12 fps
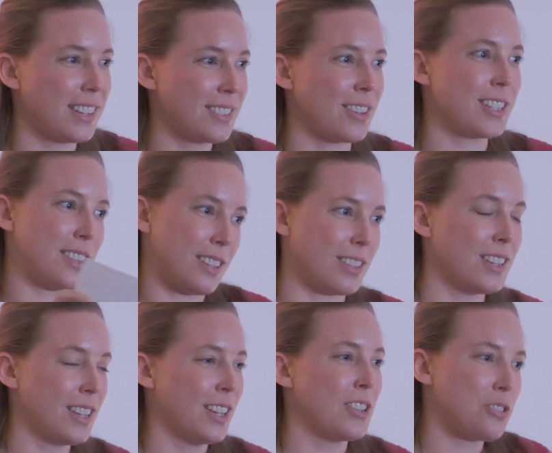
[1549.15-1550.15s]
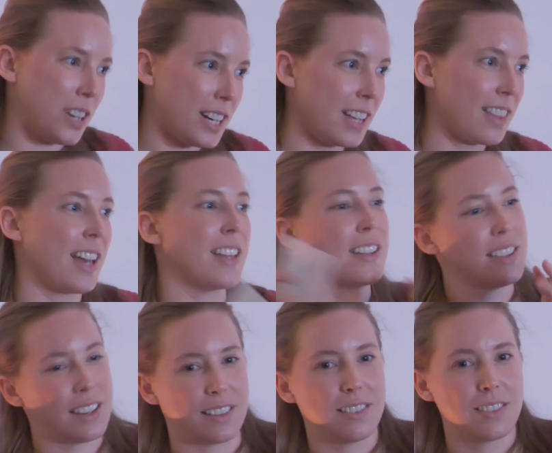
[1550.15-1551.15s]
So I did the training then and
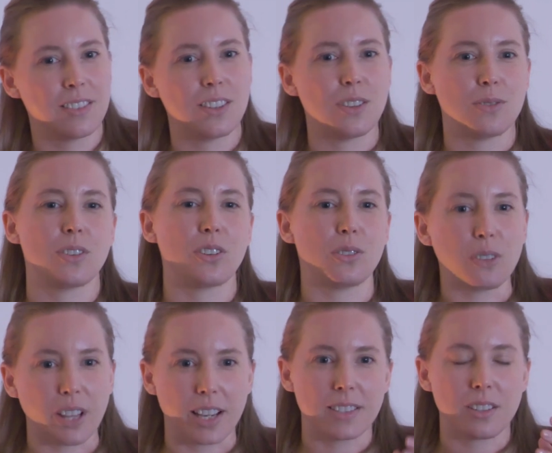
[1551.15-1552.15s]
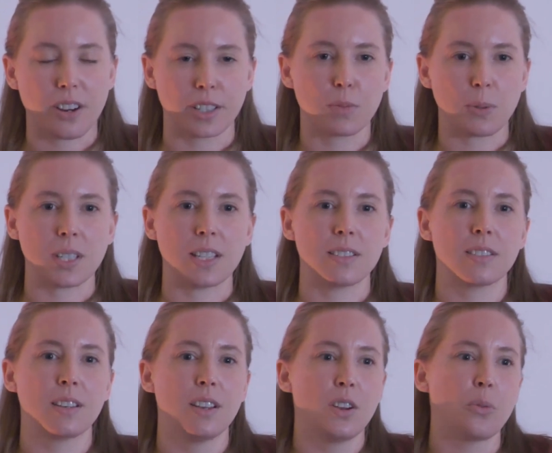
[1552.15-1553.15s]
then utilized their expertise
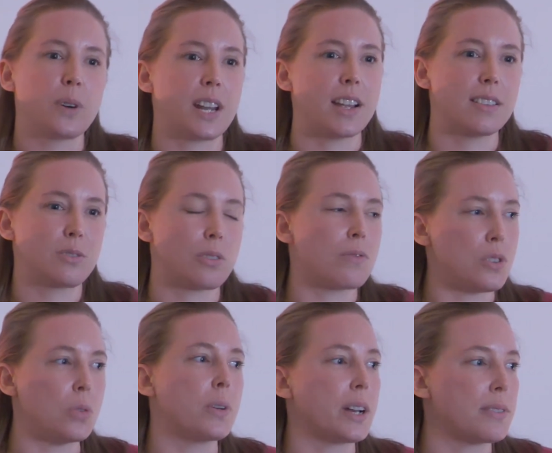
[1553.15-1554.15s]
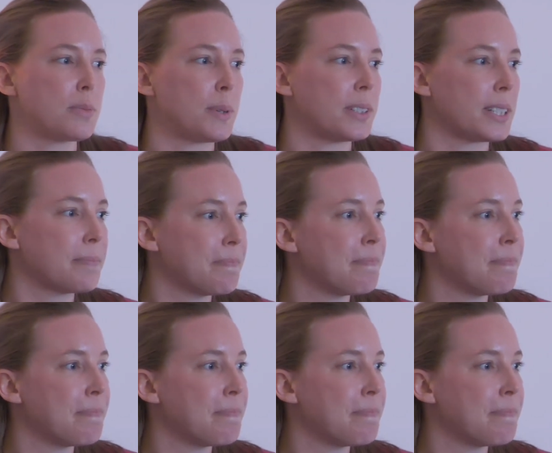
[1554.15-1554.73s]
when I sort of knew what I was building.